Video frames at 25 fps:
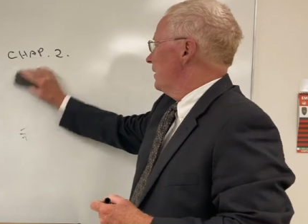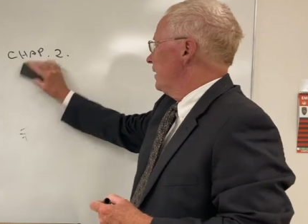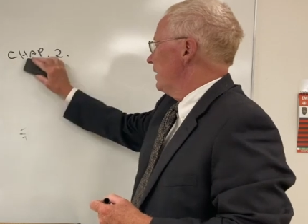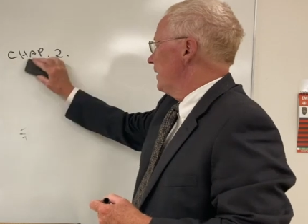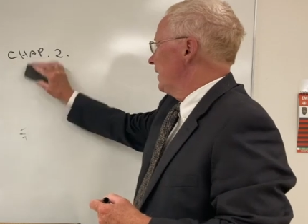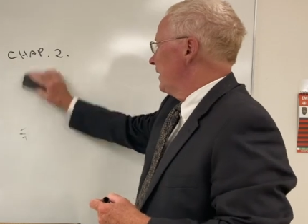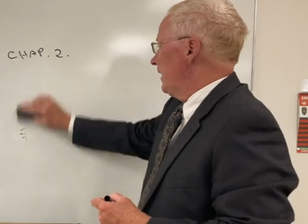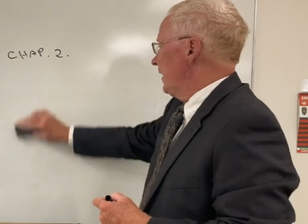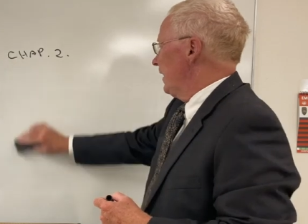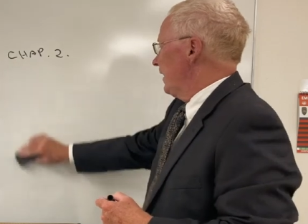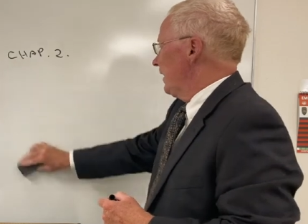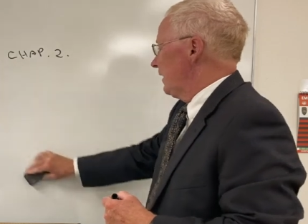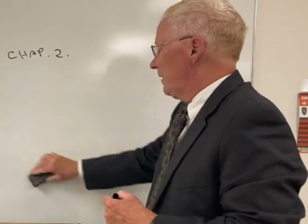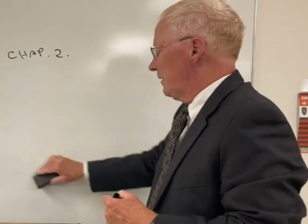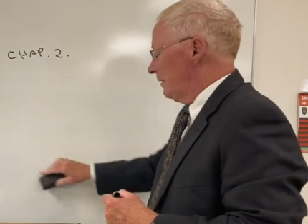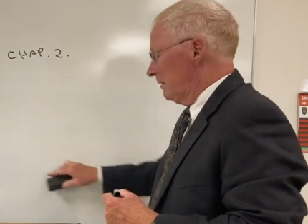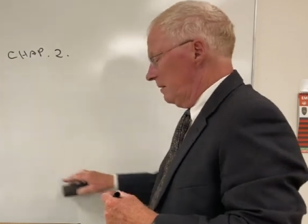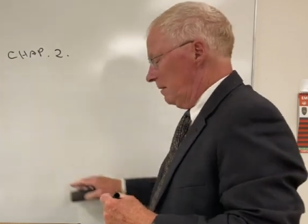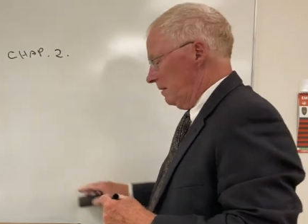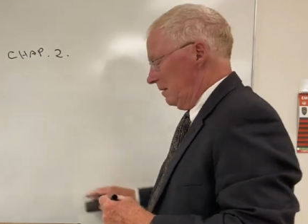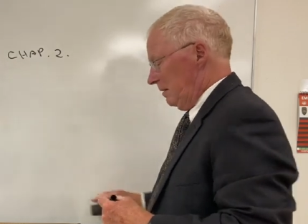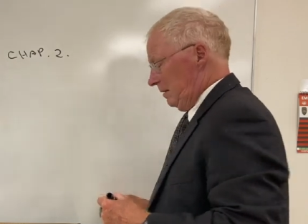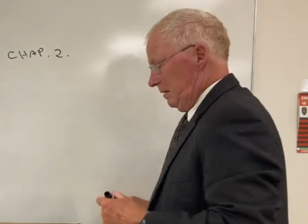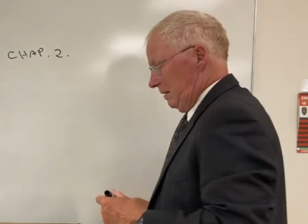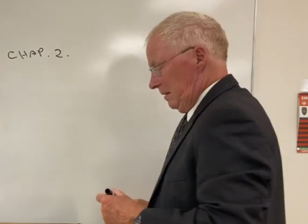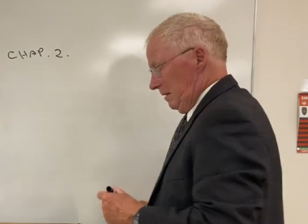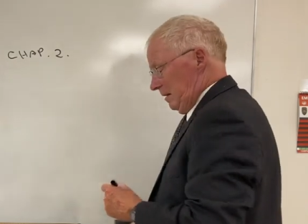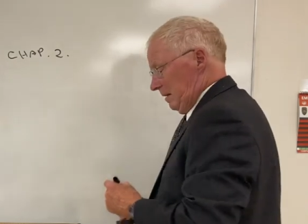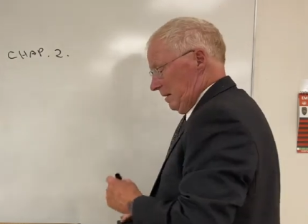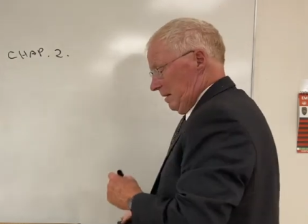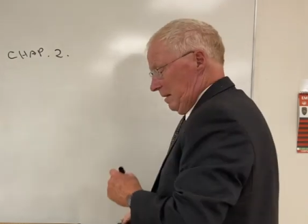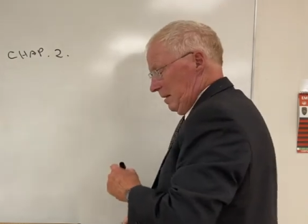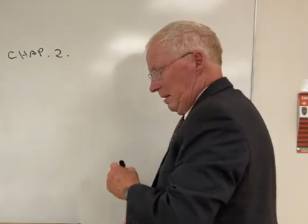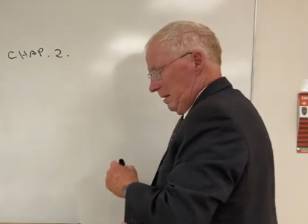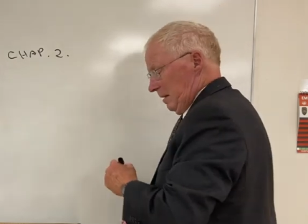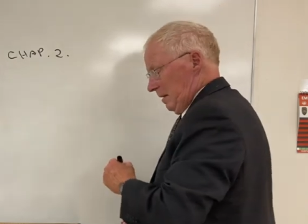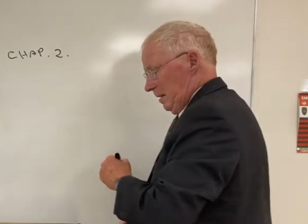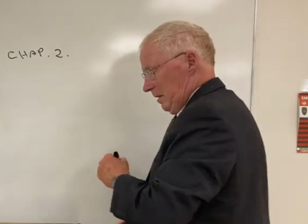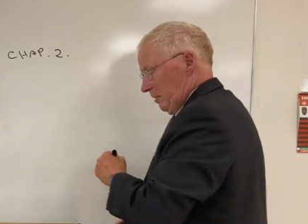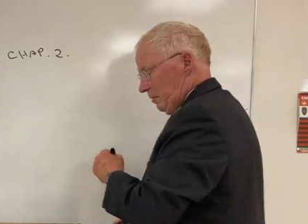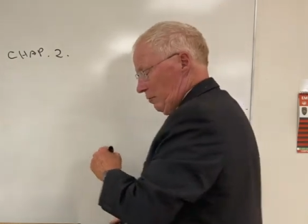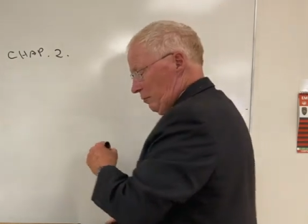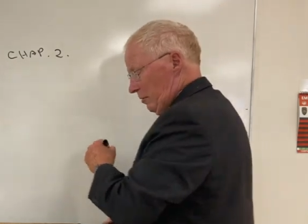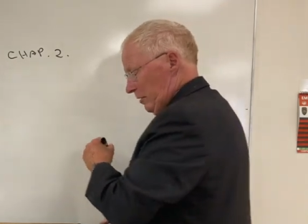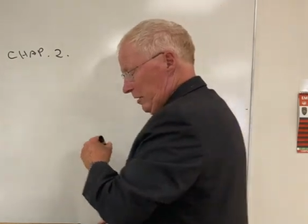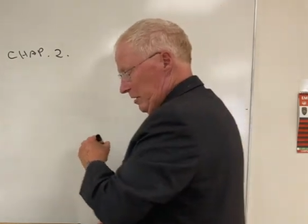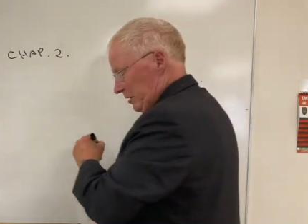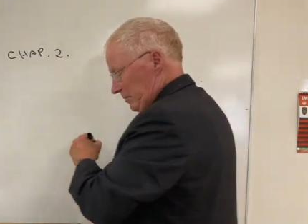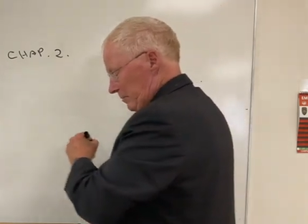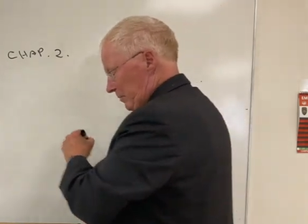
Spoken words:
again, our equation of